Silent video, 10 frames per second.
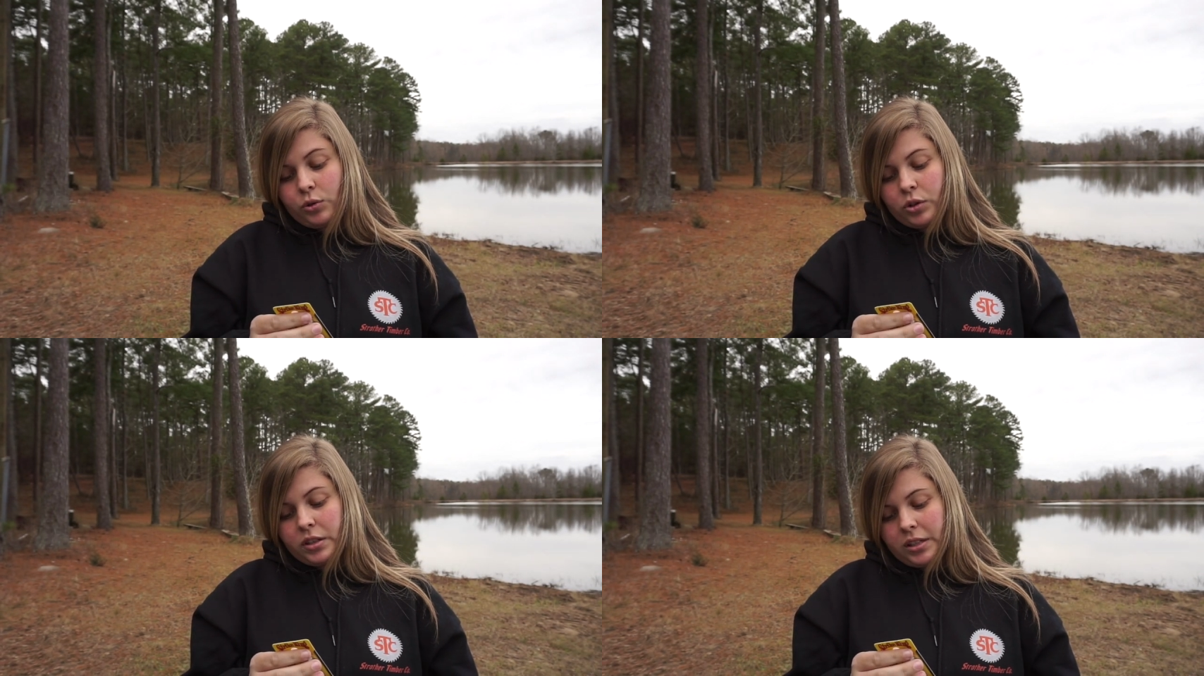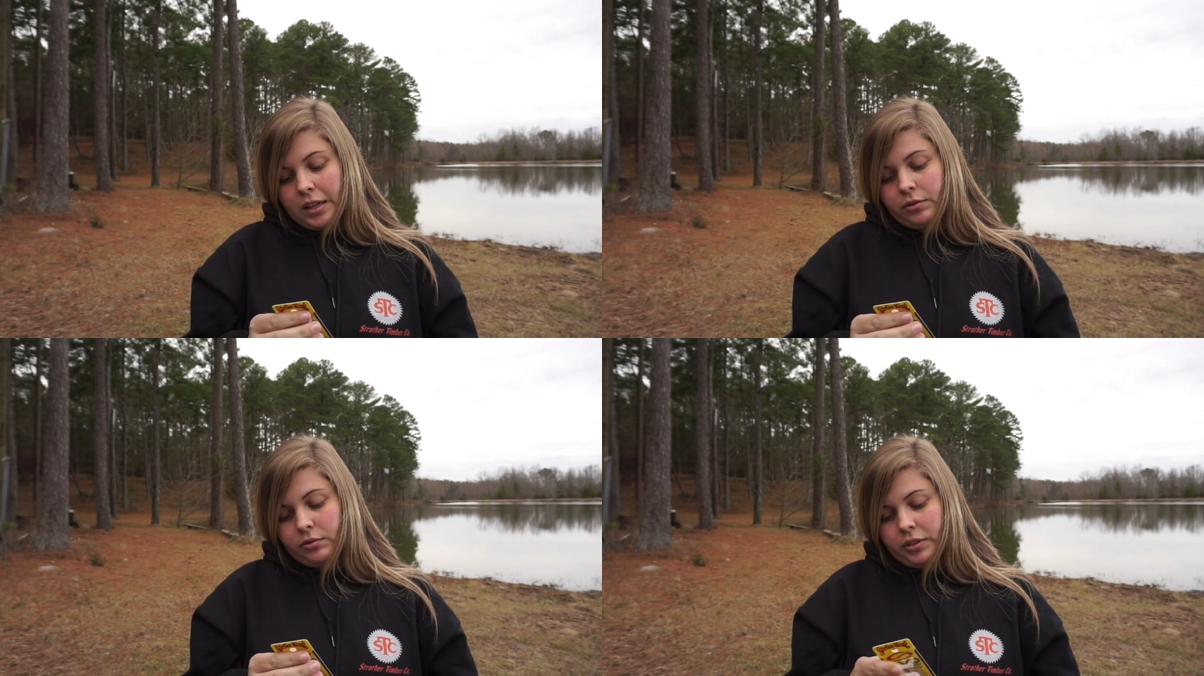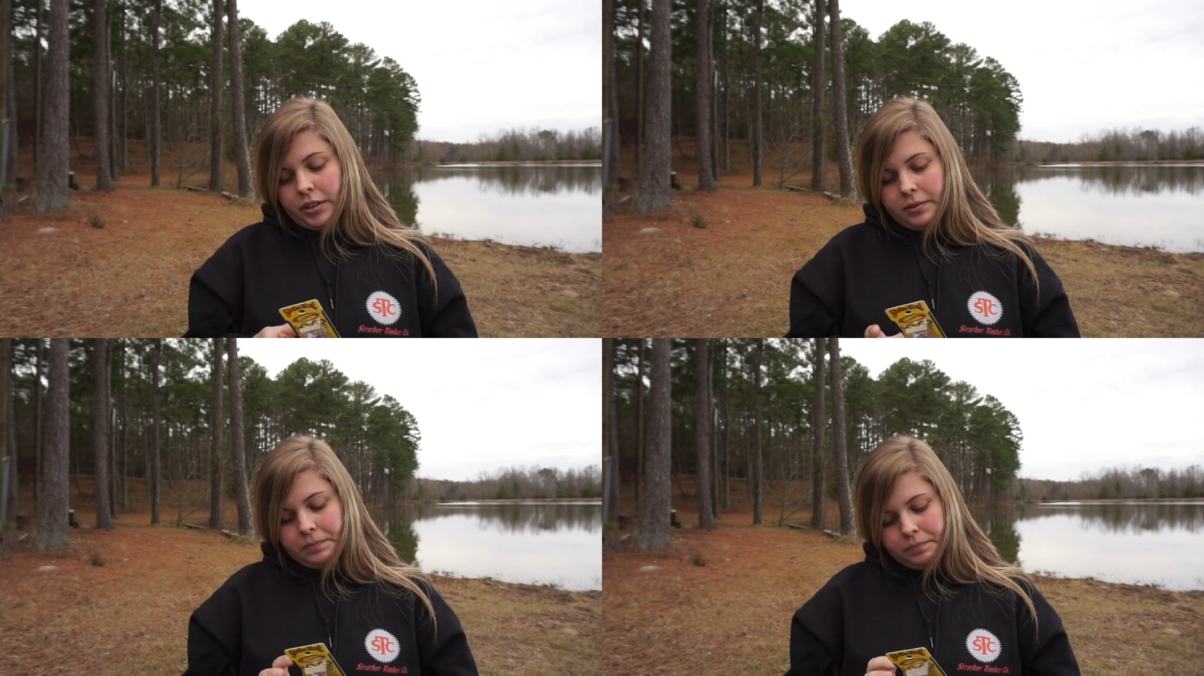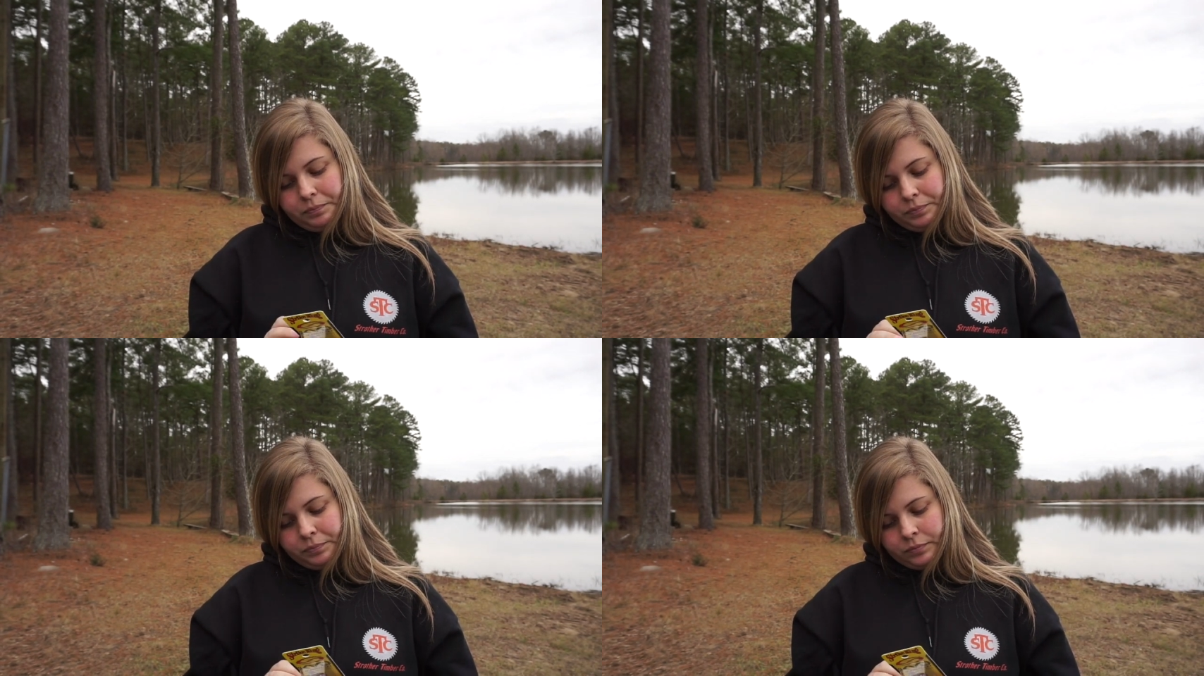4 to 7 feet.
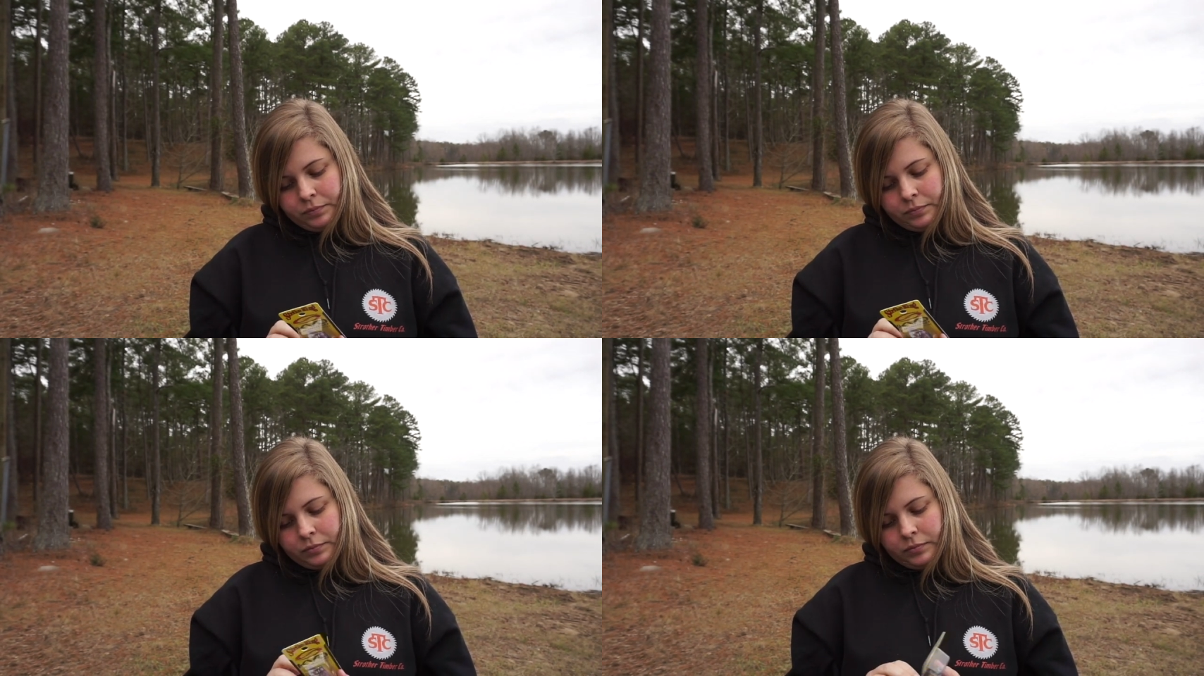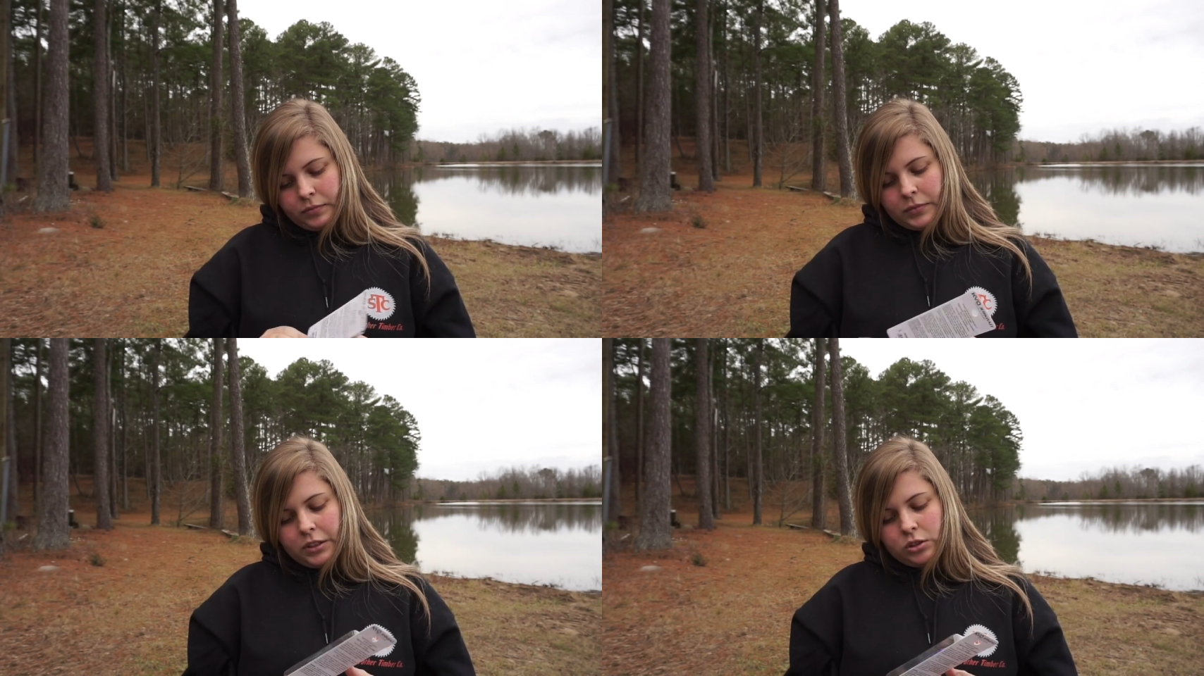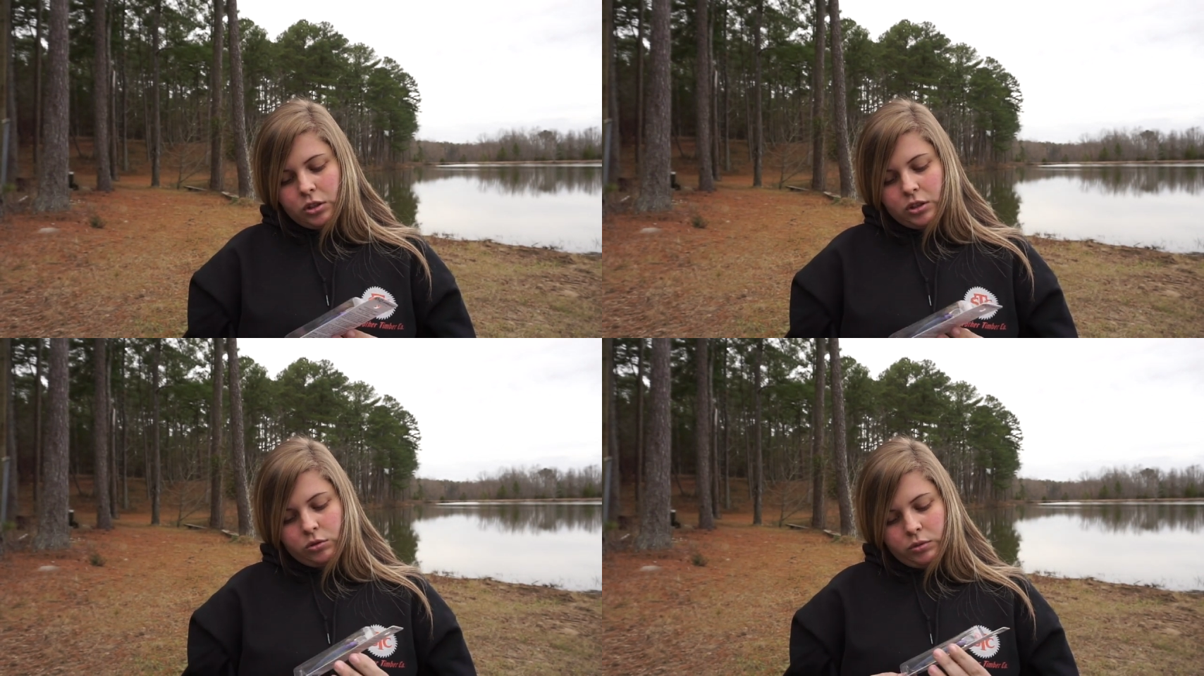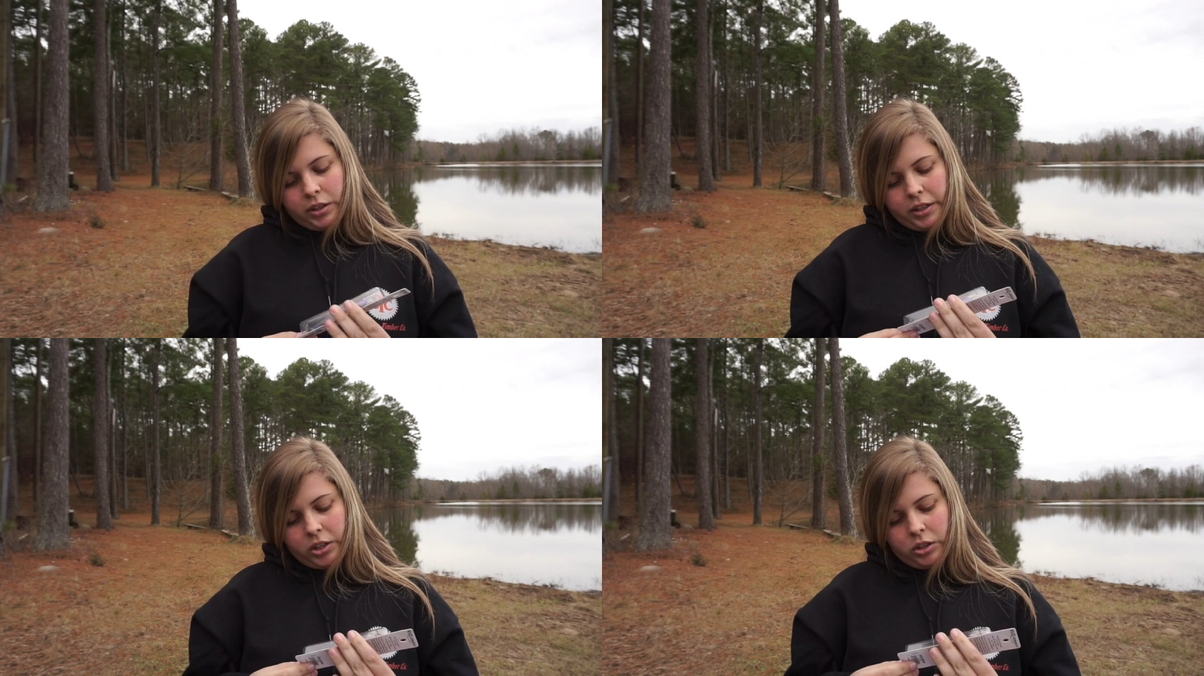So it's a
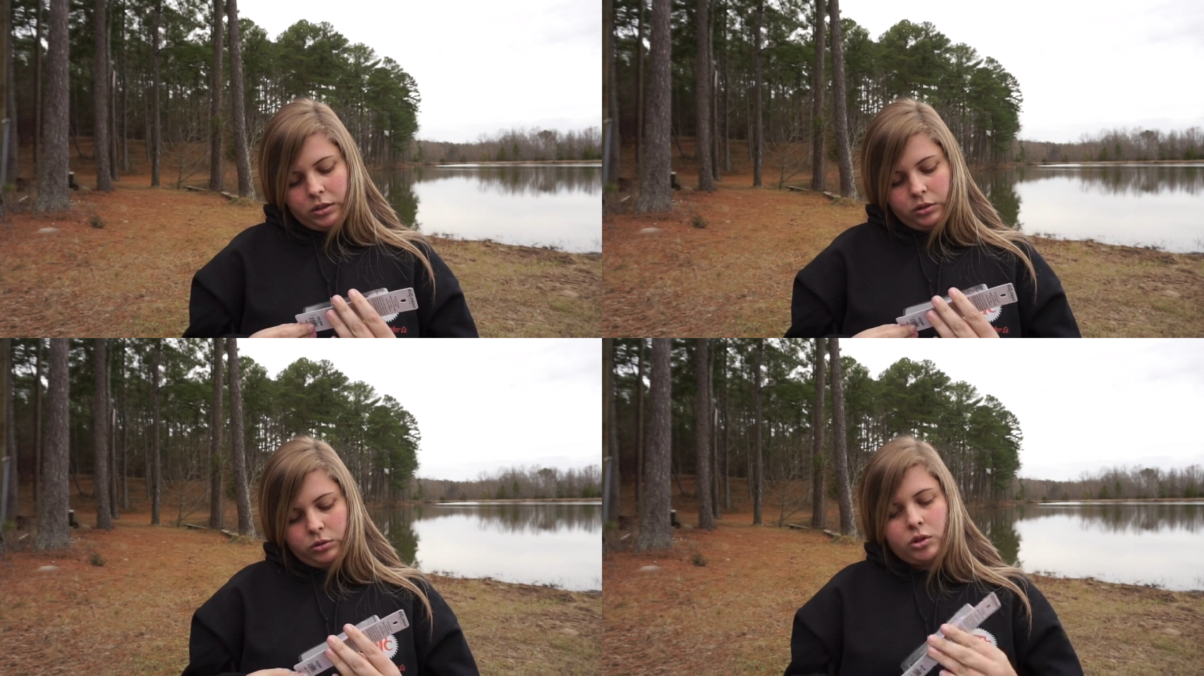really good little